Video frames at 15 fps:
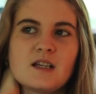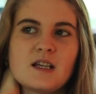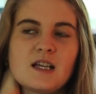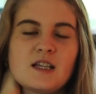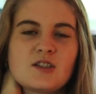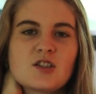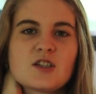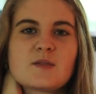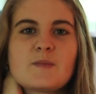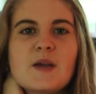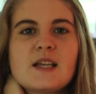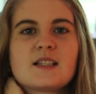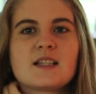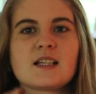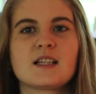it just
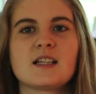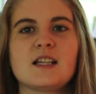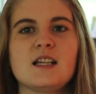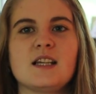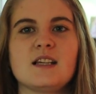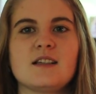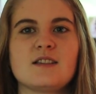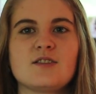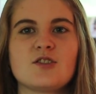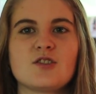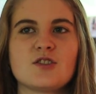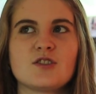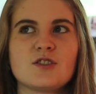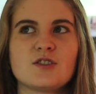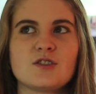basically
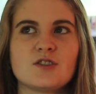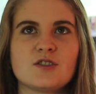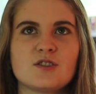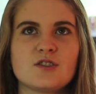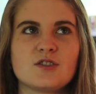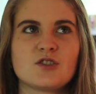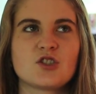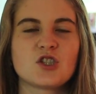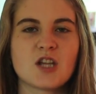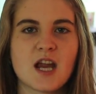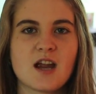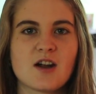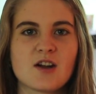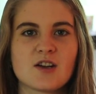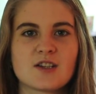
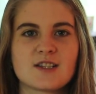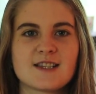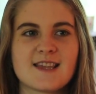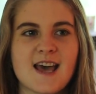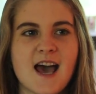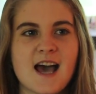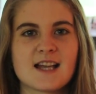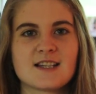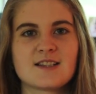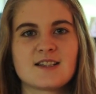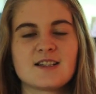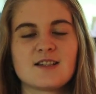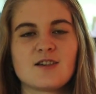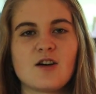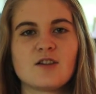shares
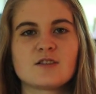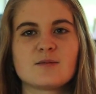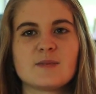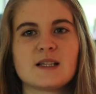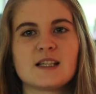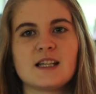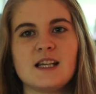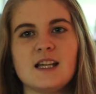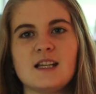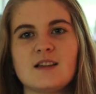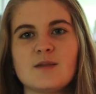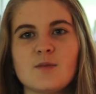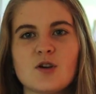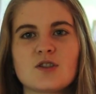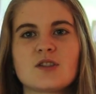that ultimately
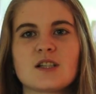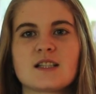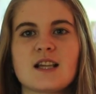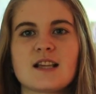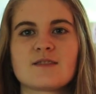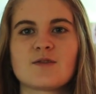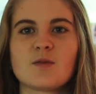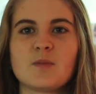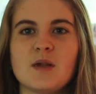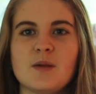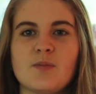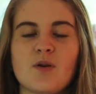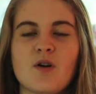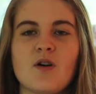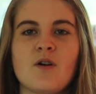the most successful
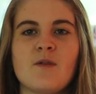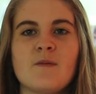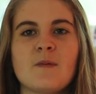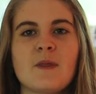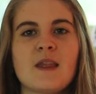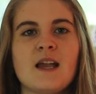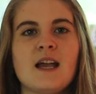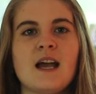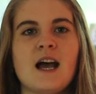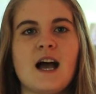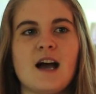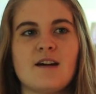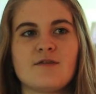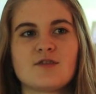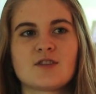people
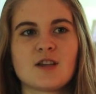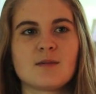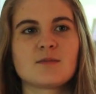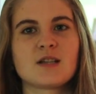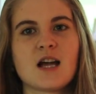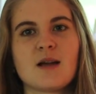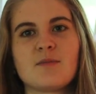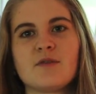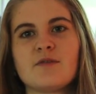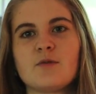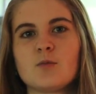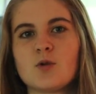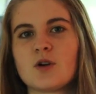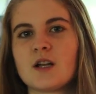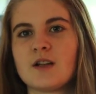have some type of
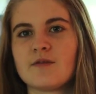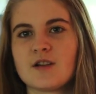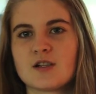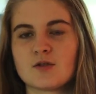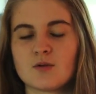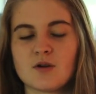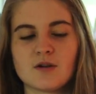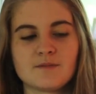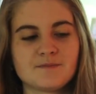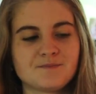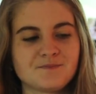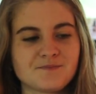a morning ritual,